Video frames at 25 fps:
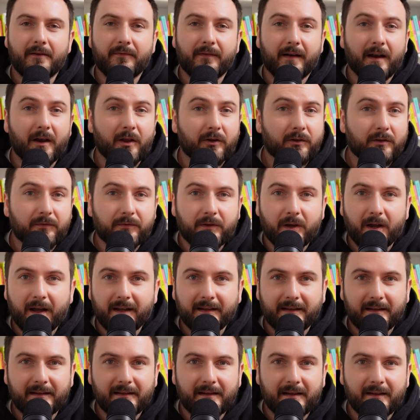If a lot of your
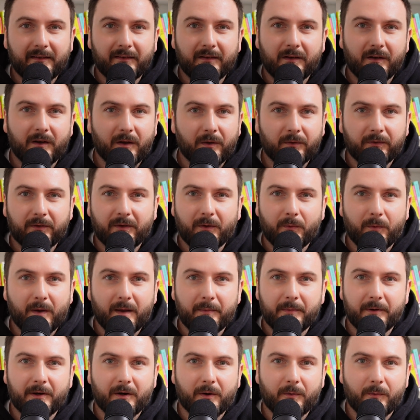attendees close the
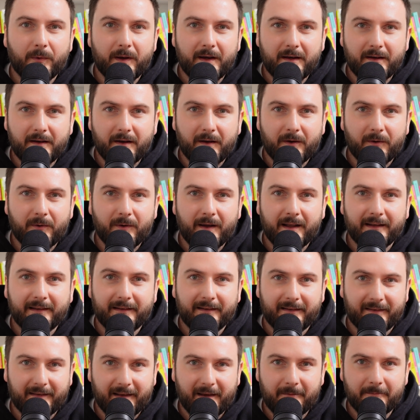webinar window at
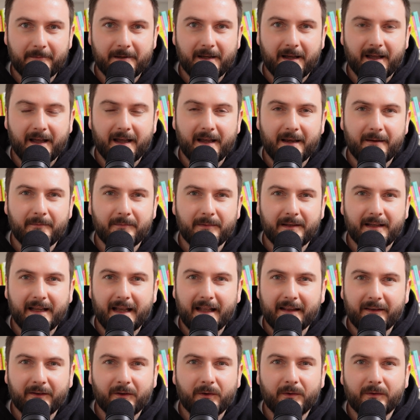the same time,
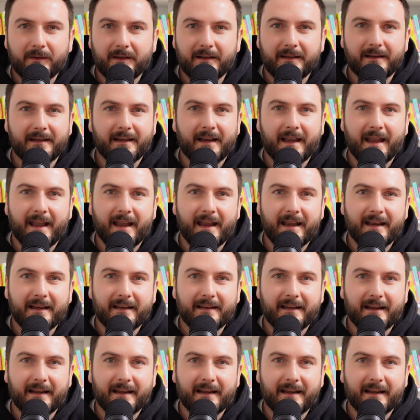that could indicate